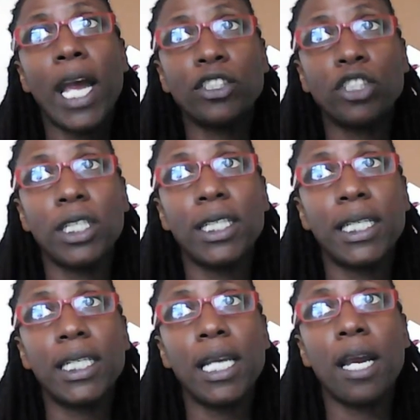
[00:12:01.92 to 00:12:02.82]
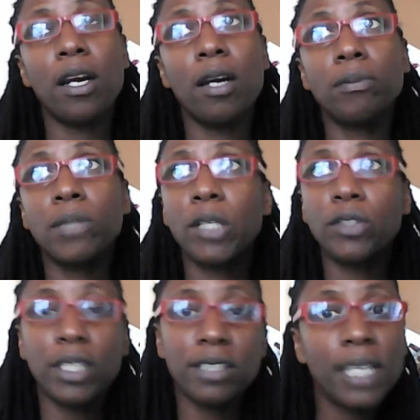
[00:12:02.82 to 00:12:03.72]
actually go
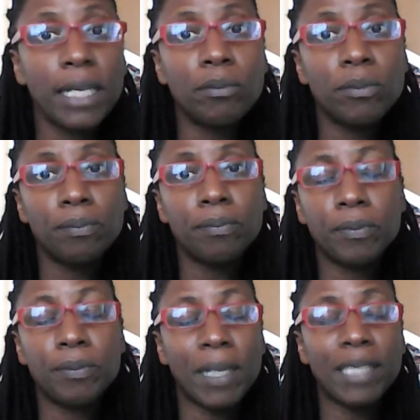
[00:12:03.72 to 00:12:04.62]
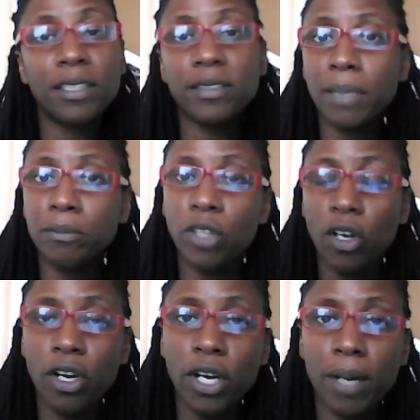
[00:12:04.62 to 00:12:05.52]
to the same bed the same
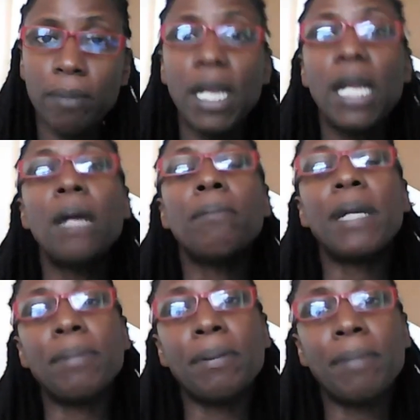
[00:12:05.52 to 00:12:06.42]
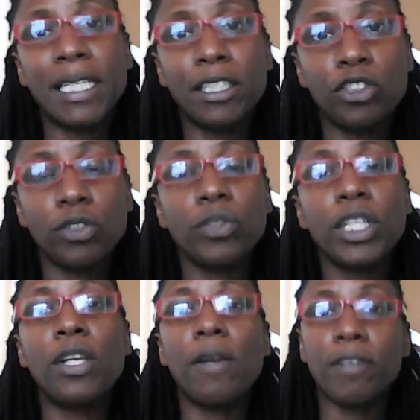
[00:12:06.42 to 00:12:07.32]
time, maybe making sure
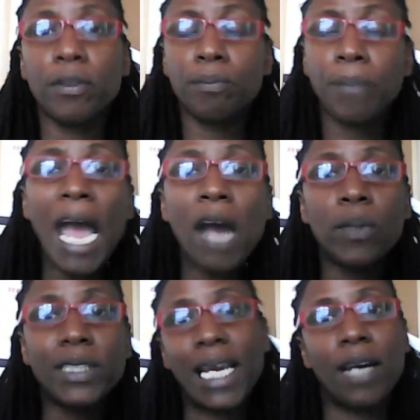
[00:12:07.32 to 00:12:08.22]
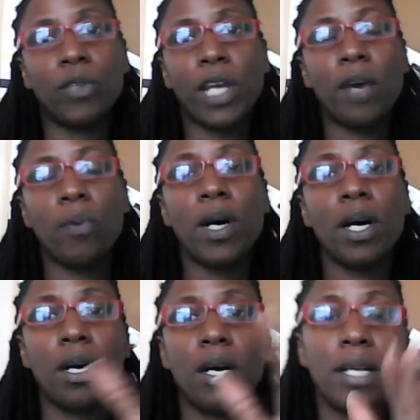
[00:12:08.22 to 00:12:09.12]
that you have a power down
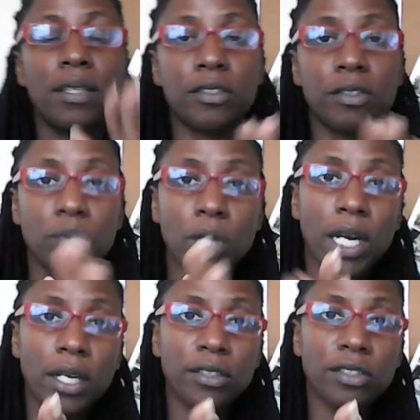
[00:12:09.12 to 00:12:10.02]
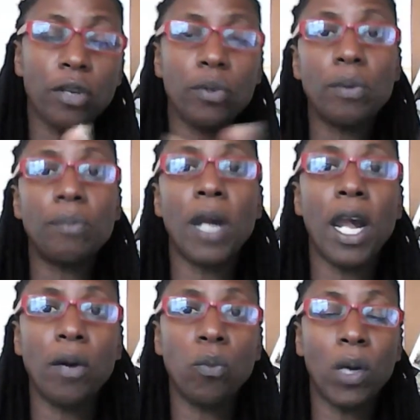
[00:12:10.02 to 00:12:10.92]
hour. So
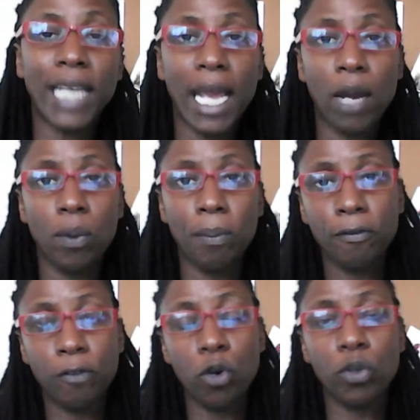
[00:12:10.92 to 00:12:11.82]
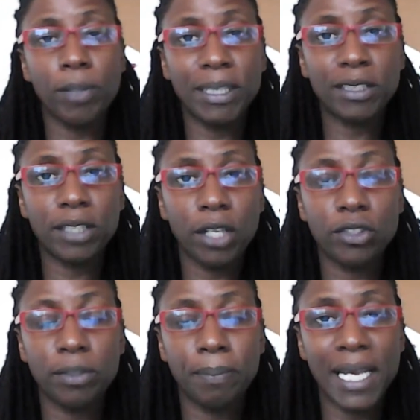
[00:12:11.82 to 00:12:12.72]
1 hour before you're meant to go
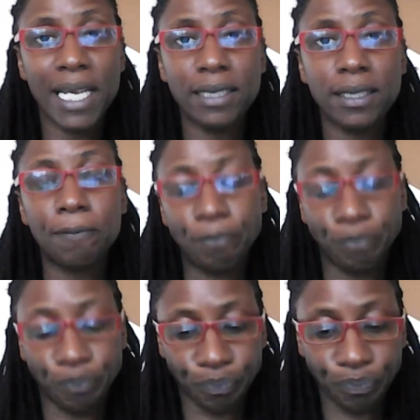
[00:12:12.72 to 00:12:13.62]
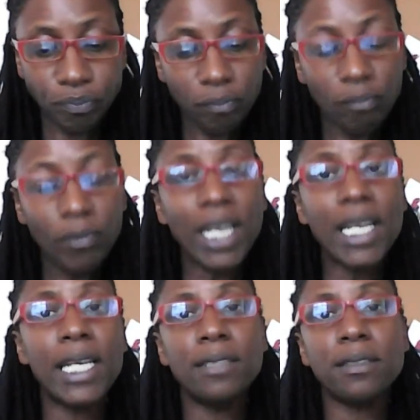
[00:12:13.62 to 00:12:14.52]
to bed
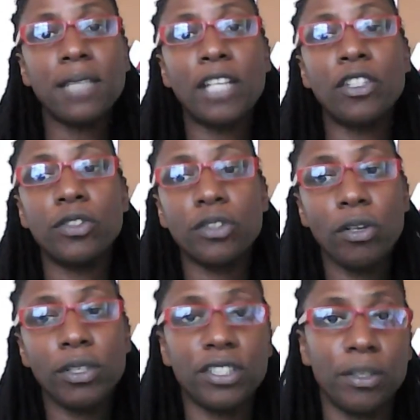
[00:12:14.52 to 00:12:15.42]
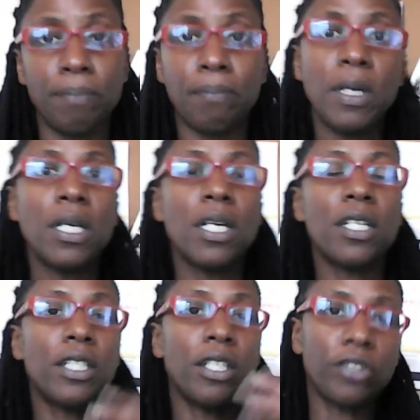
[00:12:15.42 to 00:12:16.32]
is that you start to,
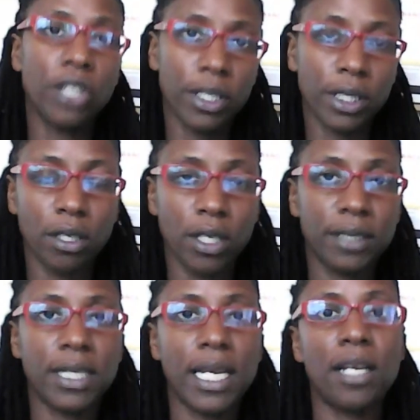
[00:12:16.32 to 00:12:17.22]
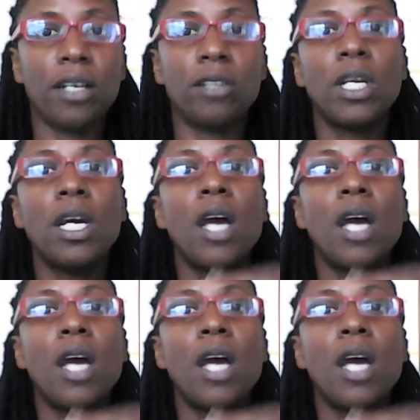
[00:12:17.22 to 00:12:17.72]
turn the lights down,